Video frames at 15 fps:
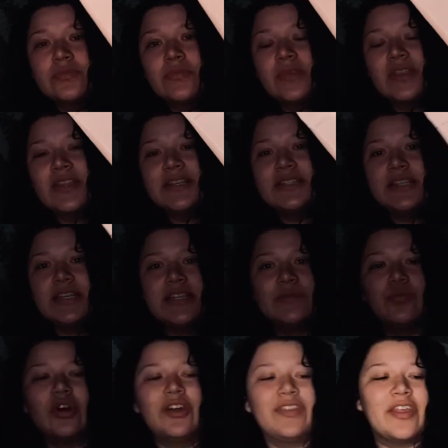This is
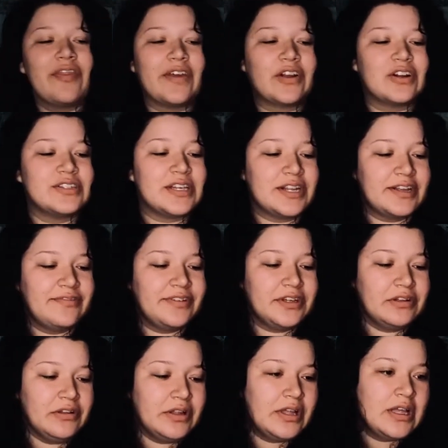more on the thicker side, I
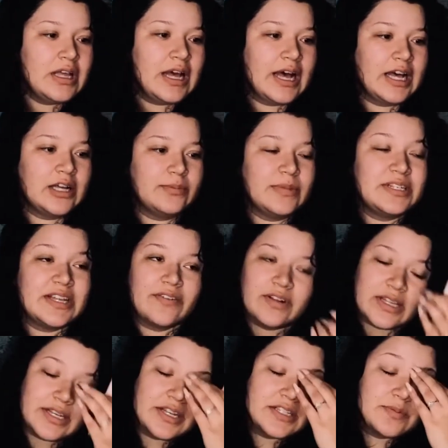feel. It
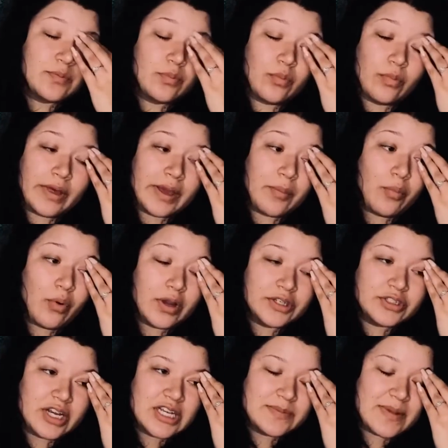definitely does like
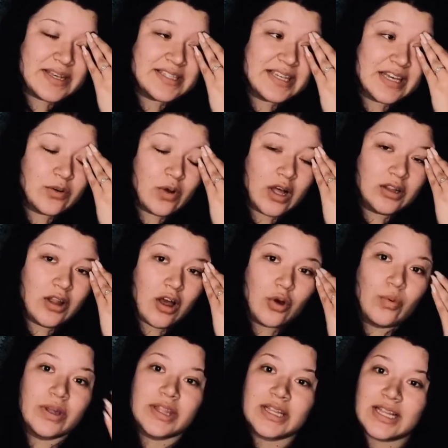moisturize my skin along
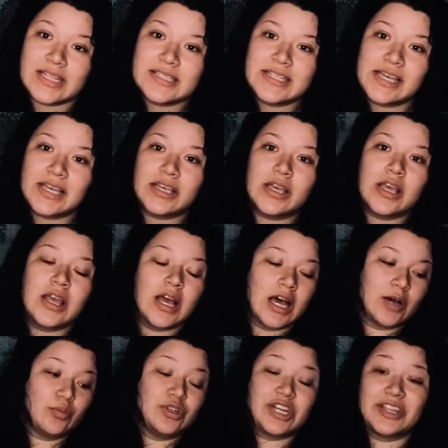with cleansing,
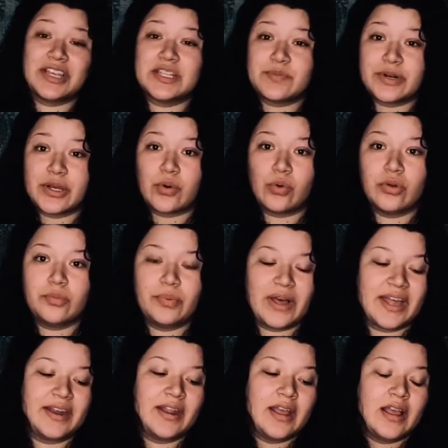which I think is pretty cool.
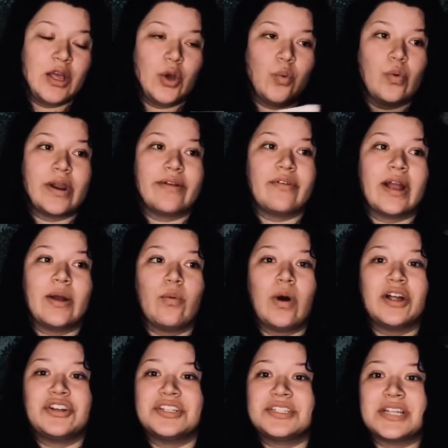But whenever I
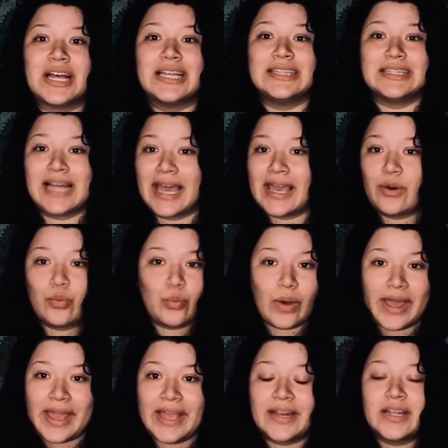want just a
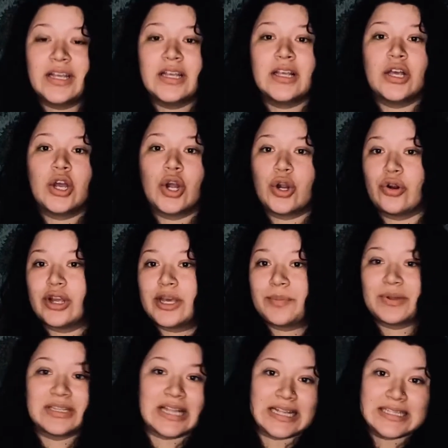lightweight, hurry up
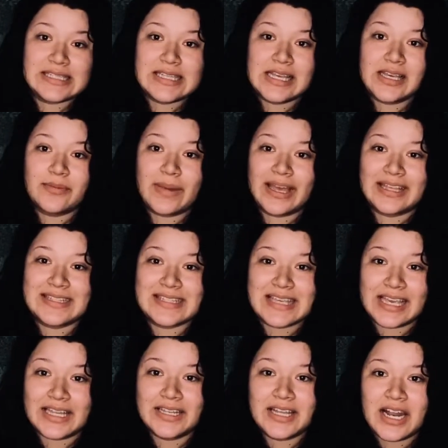cleansing my
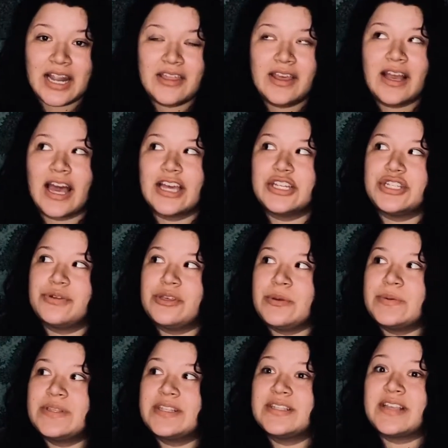skin kind of thing, I do
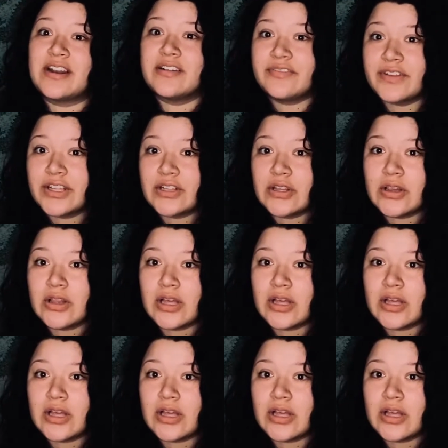use Cetaphil